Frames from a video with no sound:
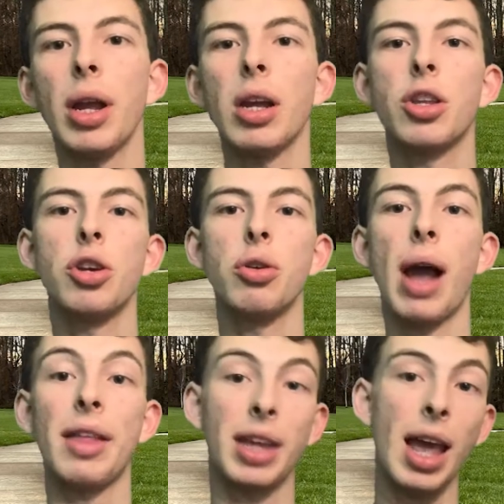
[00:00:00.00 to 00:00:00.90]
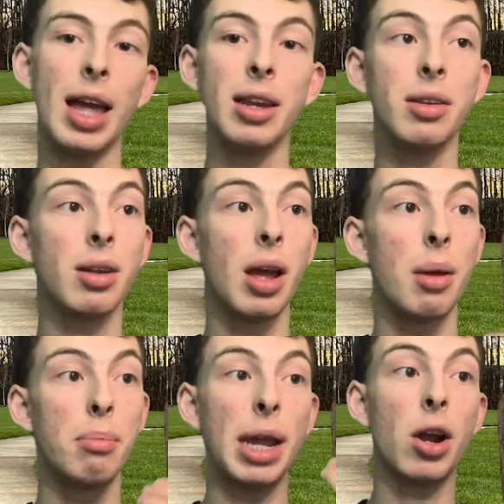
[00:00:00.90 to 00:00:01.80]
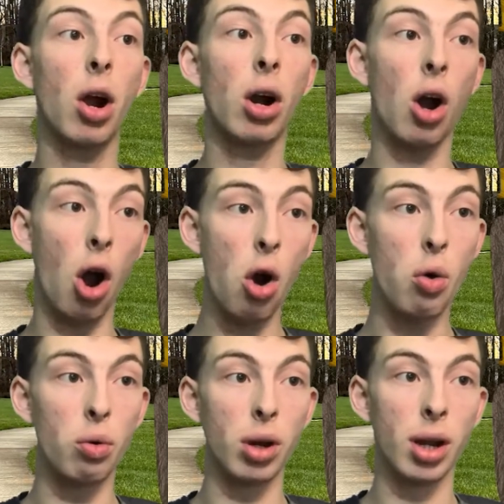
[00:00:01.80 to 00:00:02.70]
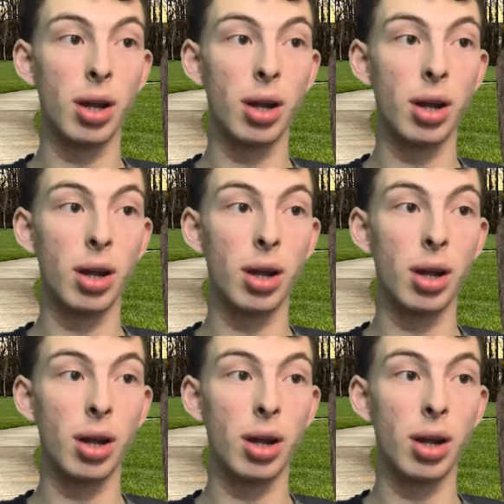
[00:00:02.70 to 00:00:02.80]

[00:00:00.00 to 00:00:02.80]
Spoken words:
to, at the end, make our own